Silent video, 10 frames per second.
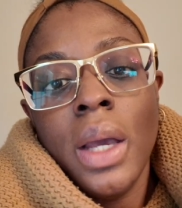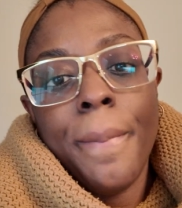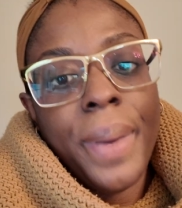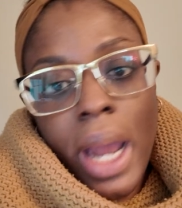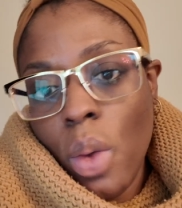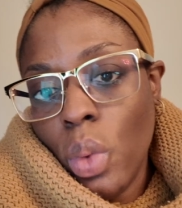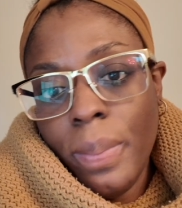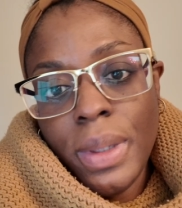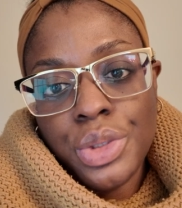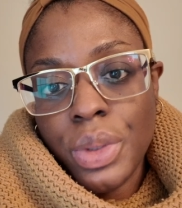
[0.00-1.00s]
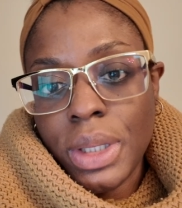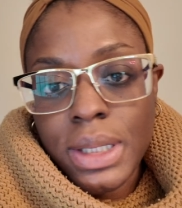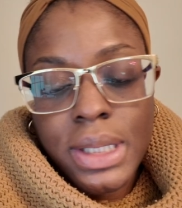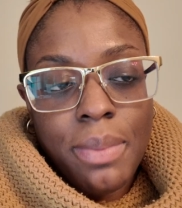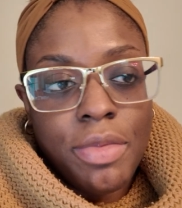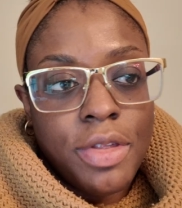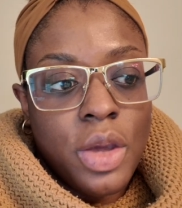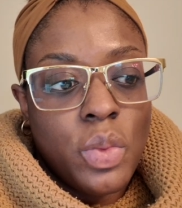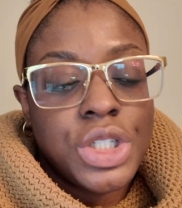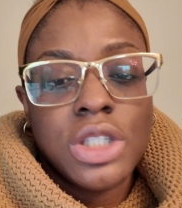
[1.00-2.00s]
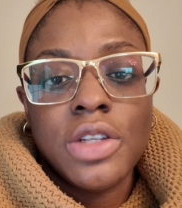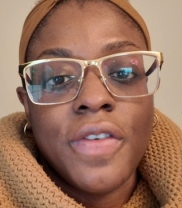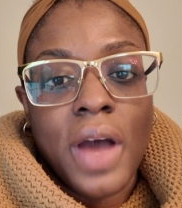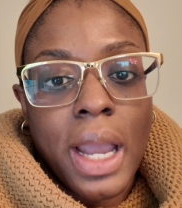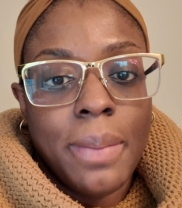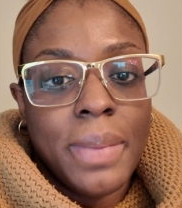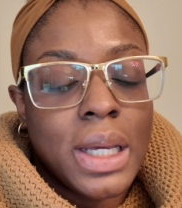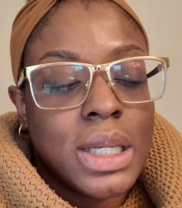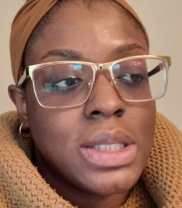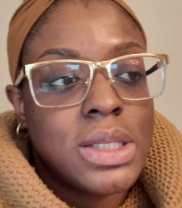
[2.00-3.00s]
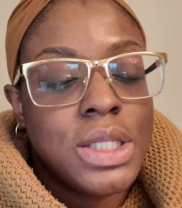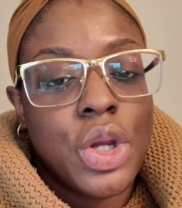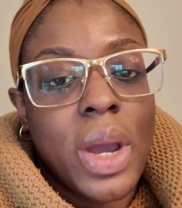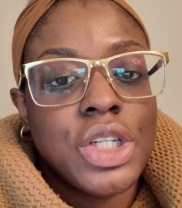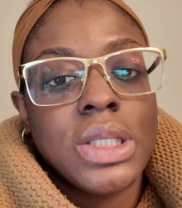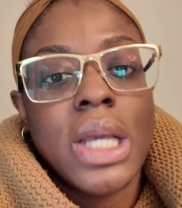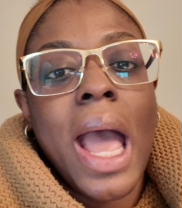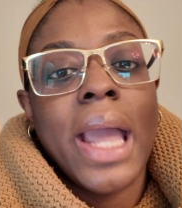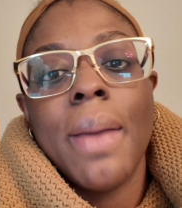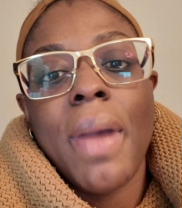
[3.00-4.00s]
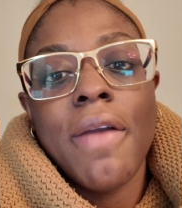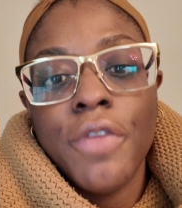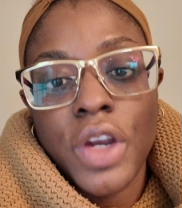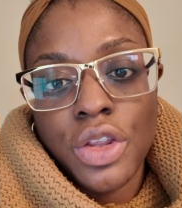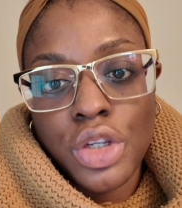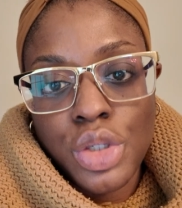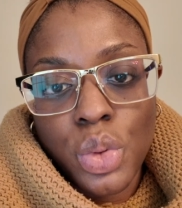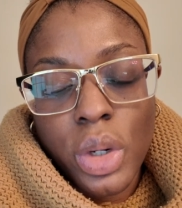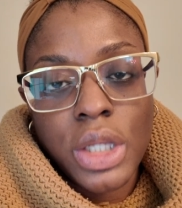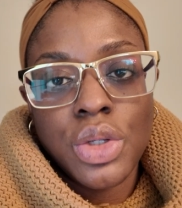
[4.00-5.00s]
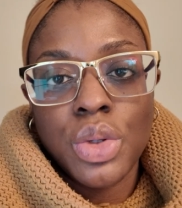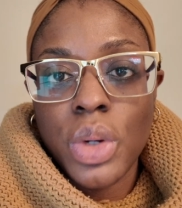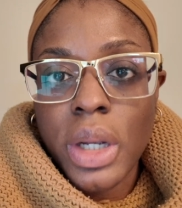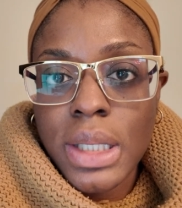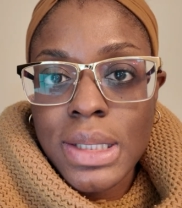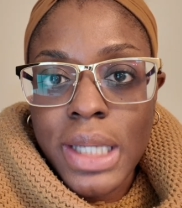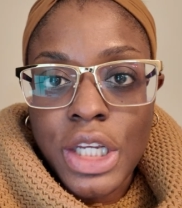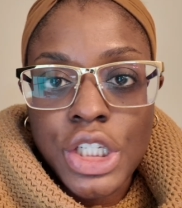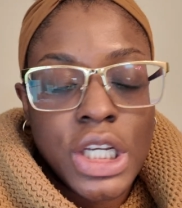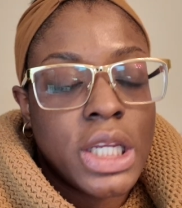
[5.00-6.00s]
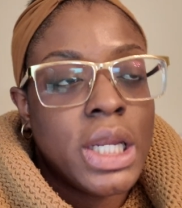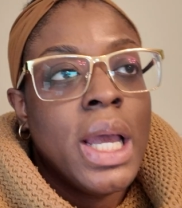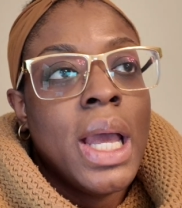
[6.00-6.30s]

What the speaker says: But I will be doing the same thing, which is fine because, I get my foot in the door into the organization,